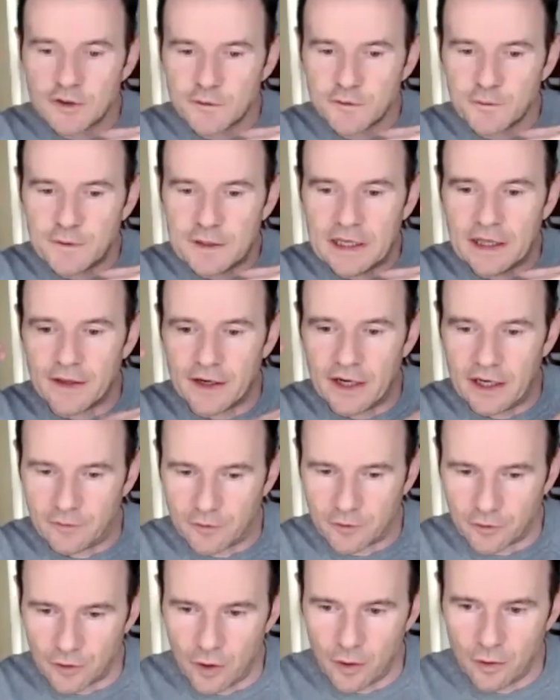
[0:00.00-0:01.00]
feel that
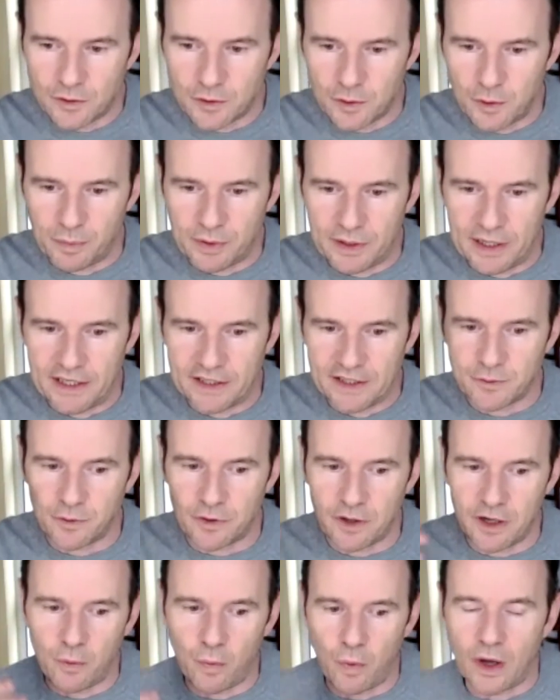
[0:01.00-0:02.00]
I've grown to a place
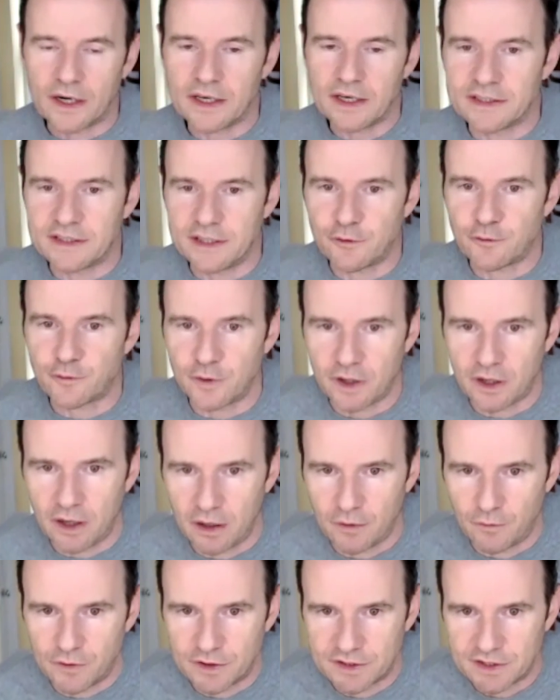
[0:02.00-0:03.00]
where I want a different
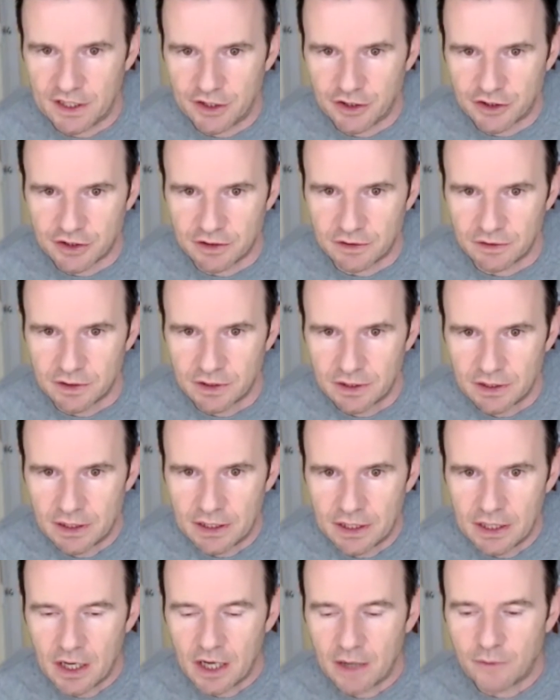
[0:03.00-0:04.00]
conversation.
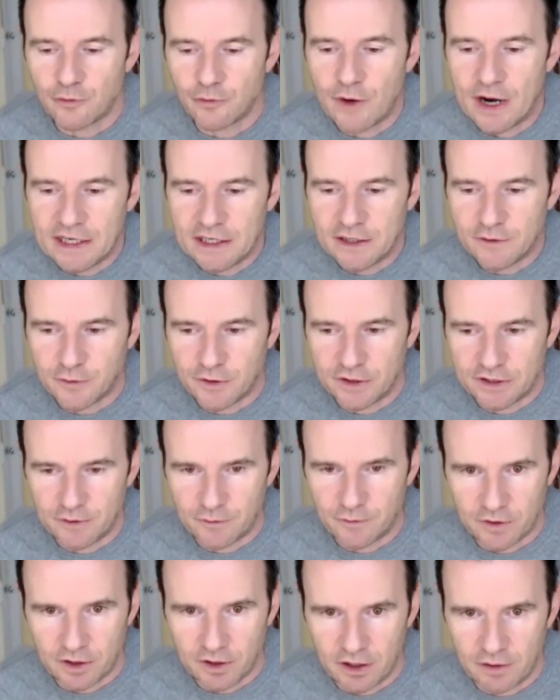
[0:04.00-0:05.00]
I'm ready for a
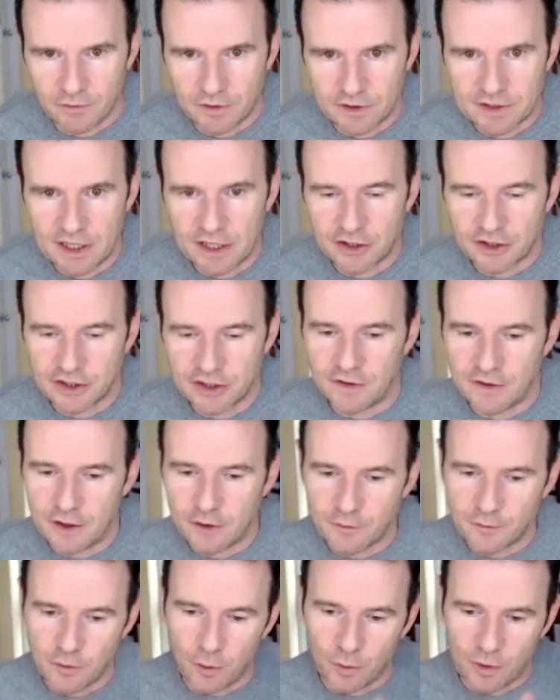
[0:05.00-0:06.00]
different conversation. And
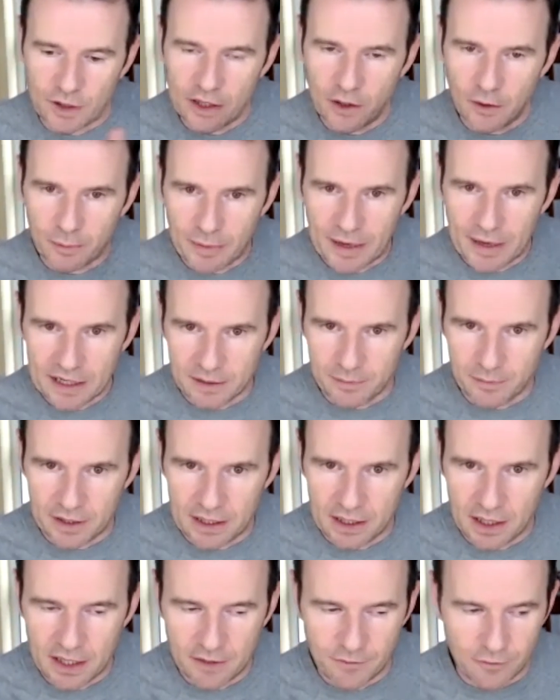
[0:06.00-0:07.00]
therefore, when I look back in my
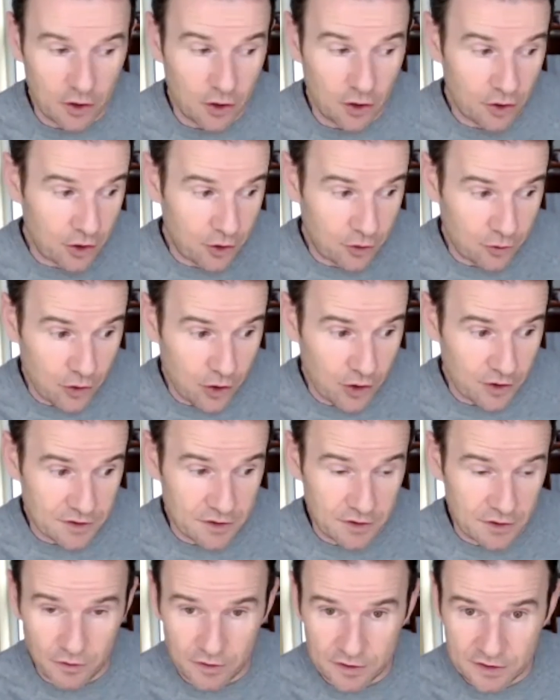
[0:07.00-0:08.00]
life or look across
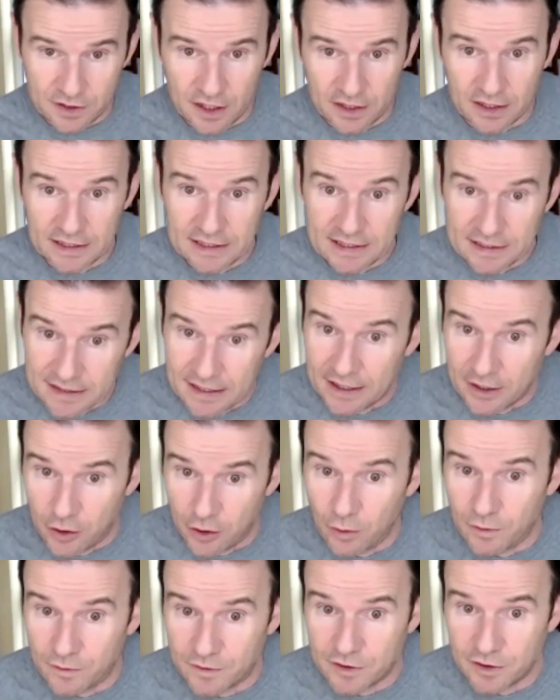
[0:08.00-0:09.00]
to the other side, I need to let
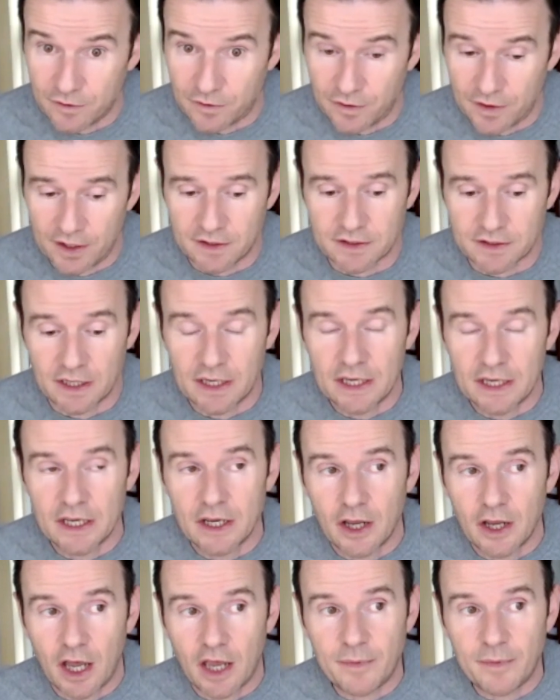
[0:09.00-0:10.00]
go of certain things.
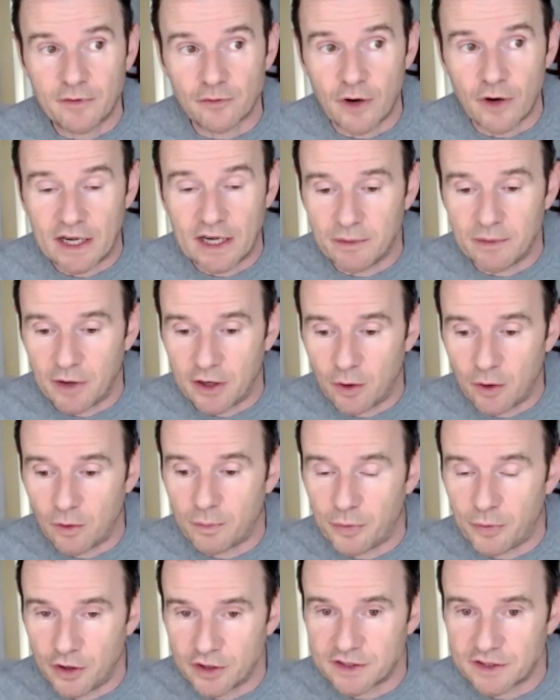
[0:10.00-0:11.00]
I've been writing my own
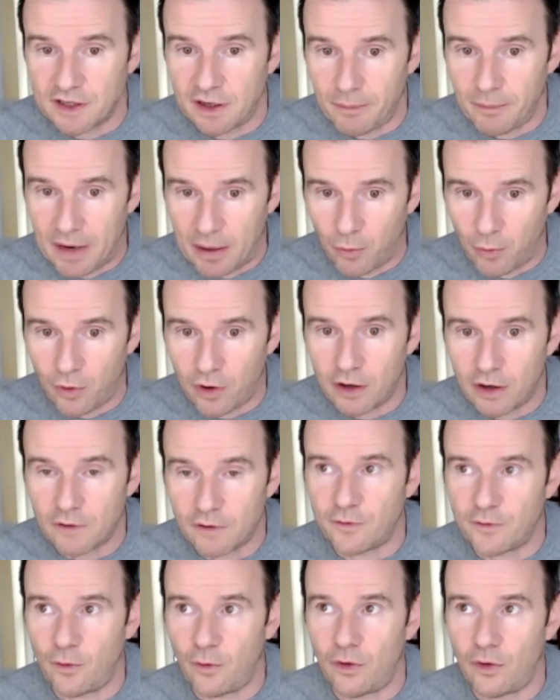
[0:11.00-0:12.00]
personal memoir
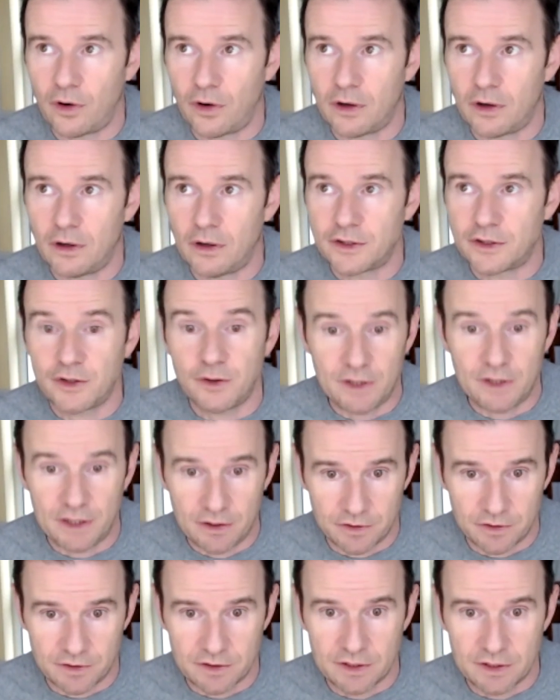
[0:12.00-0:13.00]
for 2
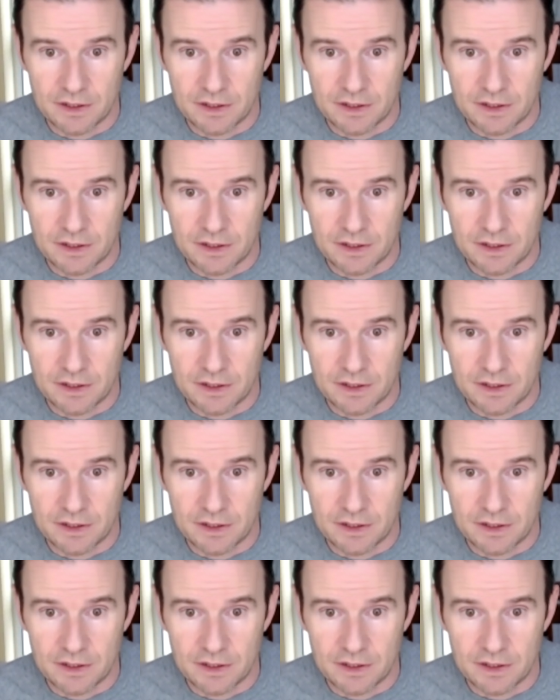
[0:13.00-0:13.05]
years,